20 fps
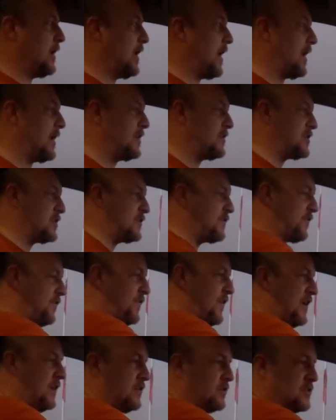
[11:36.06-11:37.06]
and it just
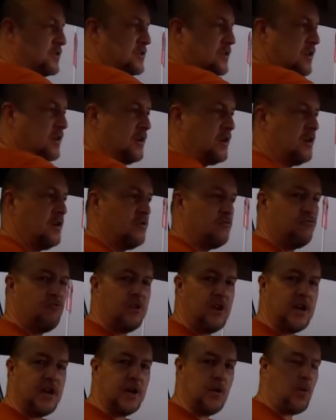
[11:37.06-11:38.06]
feels
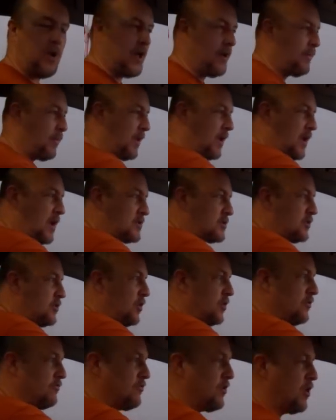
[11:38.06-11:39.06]
really well planted on
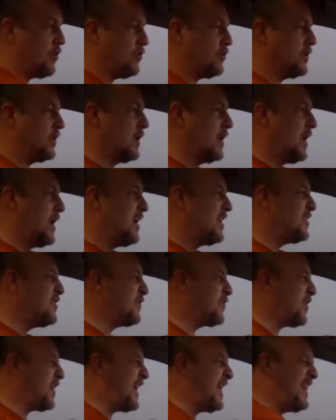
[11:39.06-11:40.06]
the road. You've
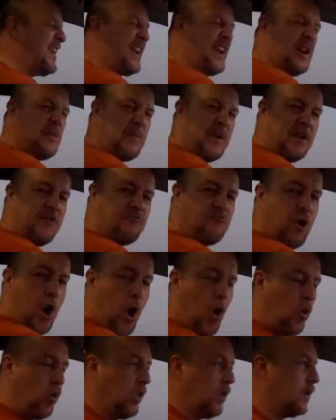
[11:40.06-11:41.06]
got a little bit of
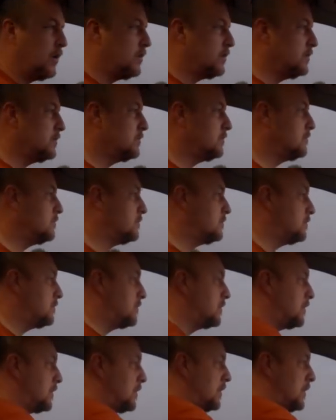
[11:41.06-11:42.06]
roll,
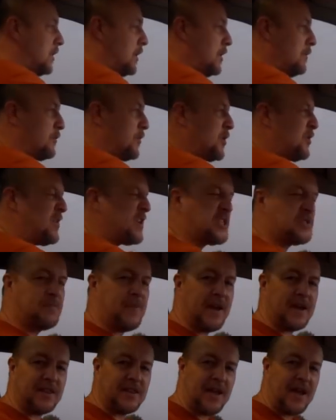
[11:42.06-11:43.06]
but you
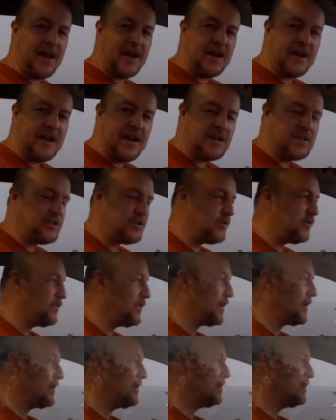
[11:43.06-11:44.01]
expect that in an SUV.